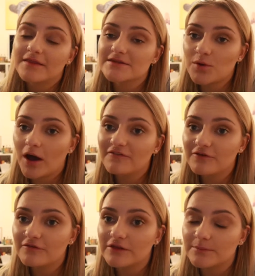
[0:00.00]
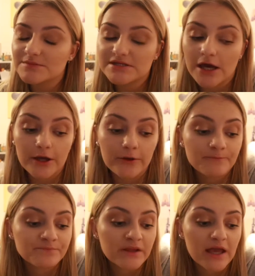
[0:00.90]
There's quite a few of them, so
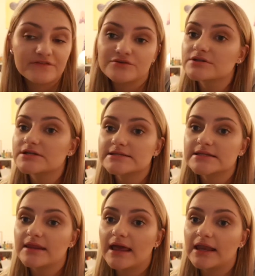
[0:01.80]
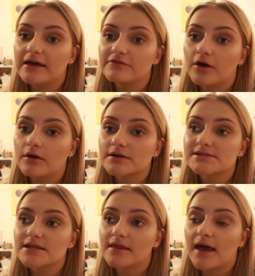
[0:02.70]
if you're interested in the L A
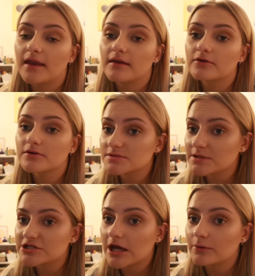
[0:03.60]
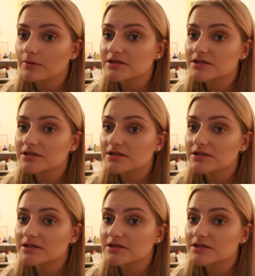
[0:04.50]
vlogs, then go onto my channel.